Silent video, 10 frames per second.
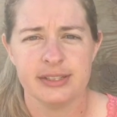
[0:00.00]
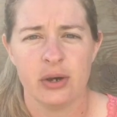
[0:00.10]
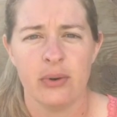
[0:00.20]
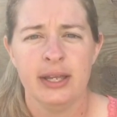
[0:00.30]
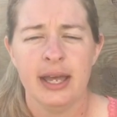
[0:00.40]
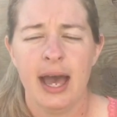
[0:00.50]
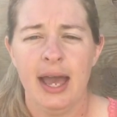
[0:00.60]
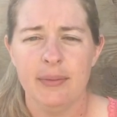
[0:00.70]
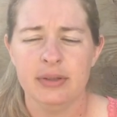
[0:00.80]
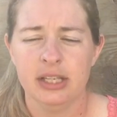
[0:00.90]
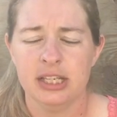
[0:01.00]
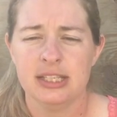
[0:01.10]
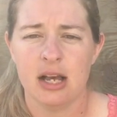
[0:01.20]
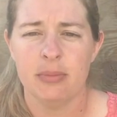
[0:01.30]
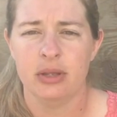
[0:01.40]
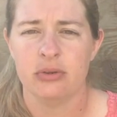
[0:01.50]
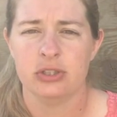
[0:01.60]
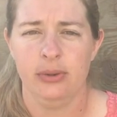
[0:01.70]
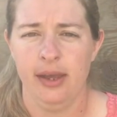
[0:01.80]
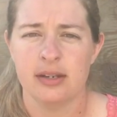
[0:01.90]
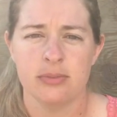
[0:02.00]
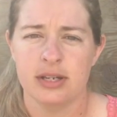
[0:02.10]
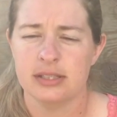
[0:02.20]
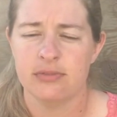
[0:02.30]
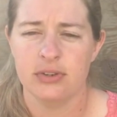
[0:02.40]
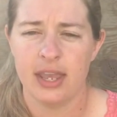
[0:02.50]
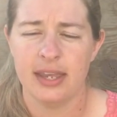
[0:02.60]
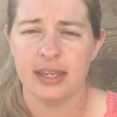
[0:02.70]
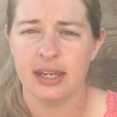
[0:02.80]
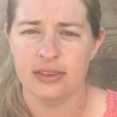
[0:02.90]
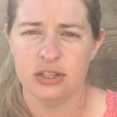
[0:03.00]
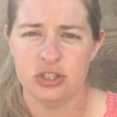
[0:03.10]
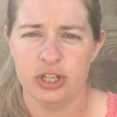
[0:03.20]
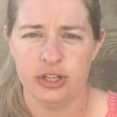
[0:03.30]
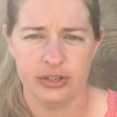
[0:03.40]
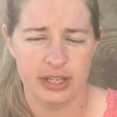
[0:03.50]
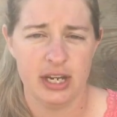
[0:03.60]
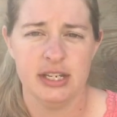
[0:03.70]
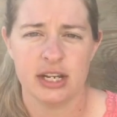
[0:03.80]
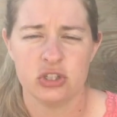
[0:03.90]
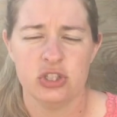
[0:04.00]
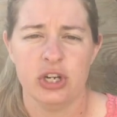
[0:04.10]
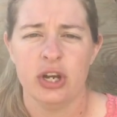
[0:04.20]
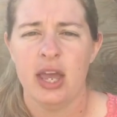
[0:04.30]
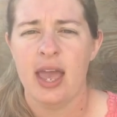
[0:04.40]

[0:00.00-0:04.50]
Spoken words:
So I will link down below to it anyways. If you can't get in this year, get in next year.